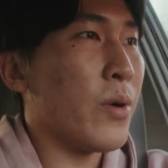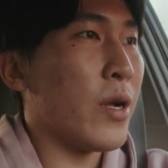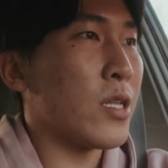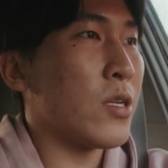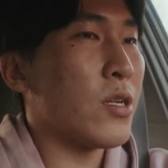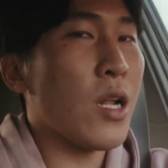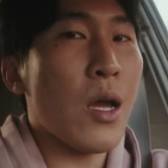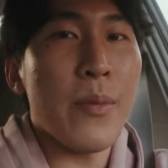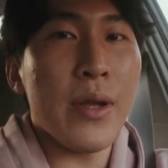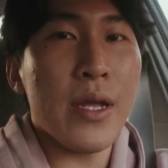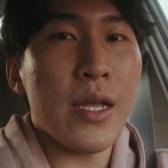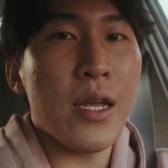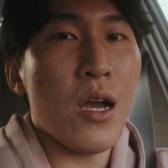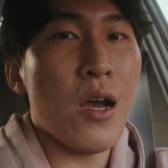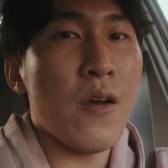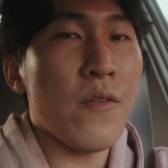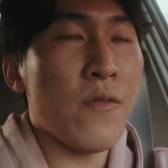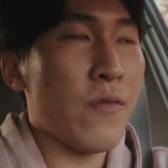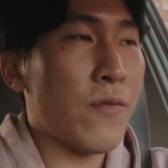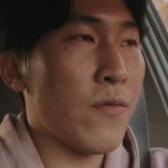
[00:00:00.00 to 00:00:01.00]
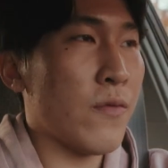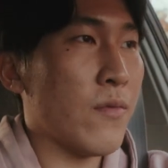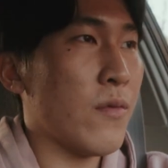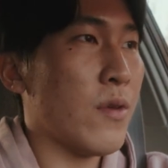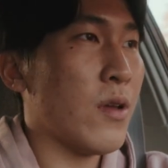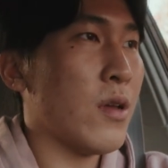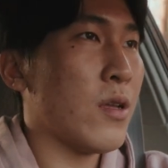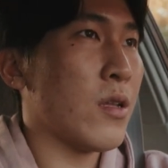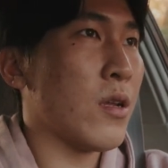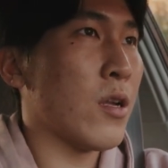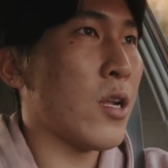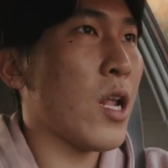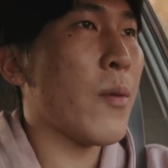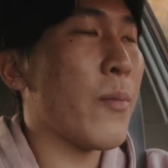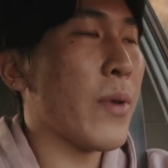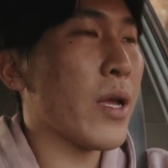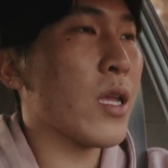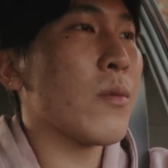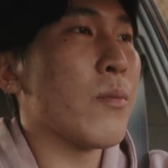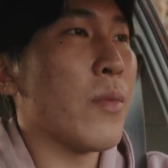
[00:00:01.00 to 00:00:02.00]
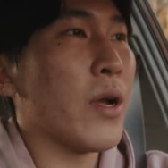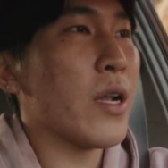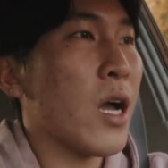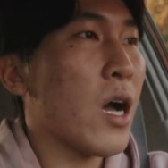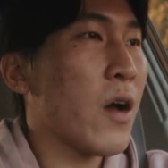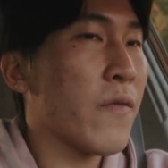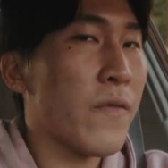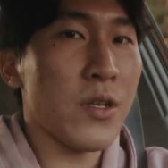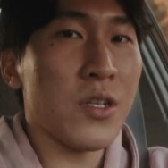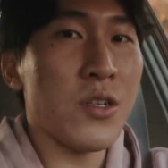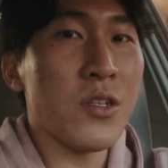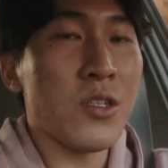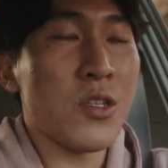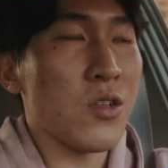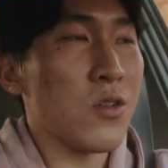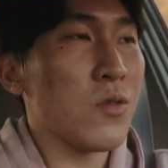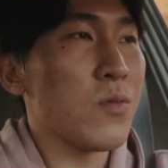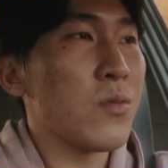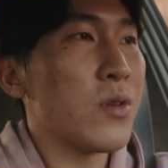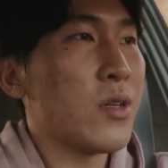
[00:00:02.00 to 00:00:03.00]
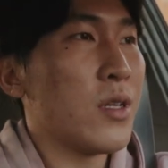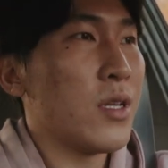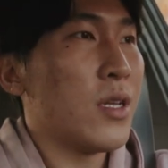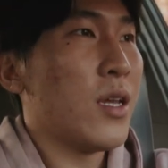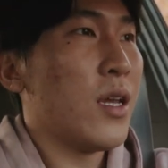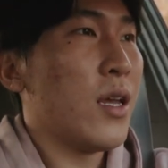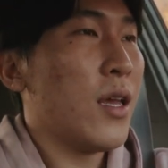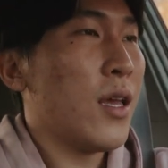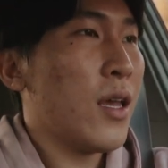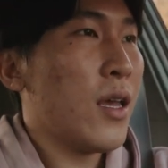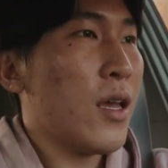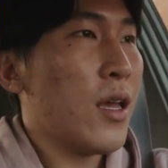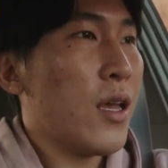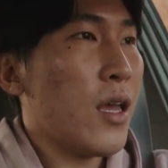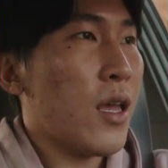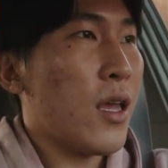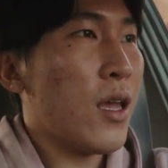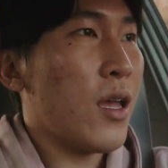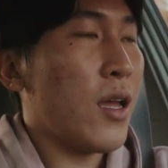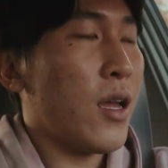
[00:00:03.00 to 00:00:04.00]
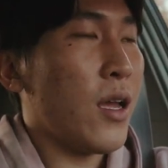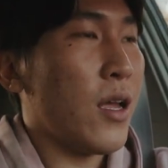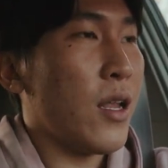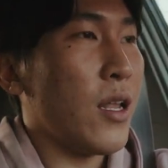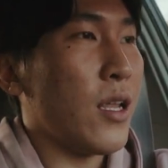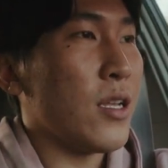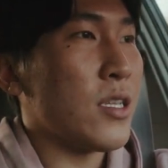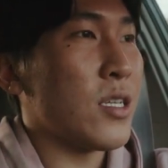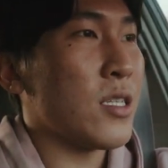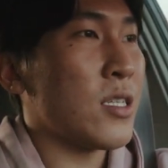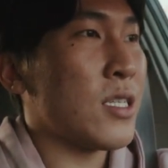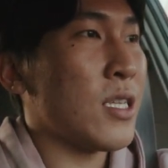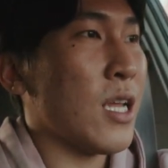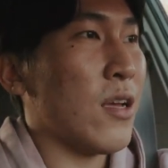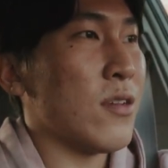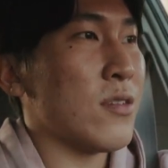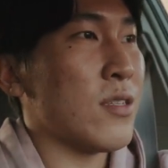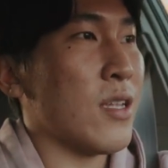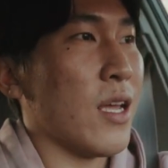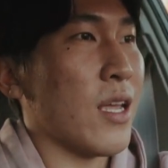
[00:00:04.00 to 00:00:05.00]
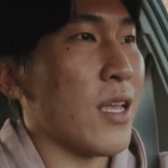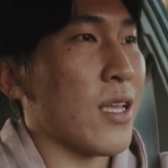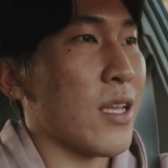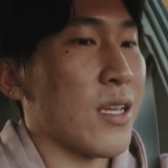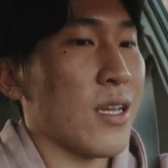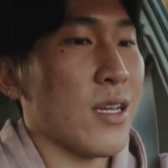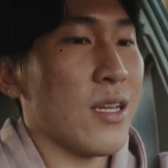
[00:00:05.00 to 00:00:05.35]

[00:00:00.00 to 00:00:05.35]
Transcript: but they're not making money off of YouTube. And it just sounds like,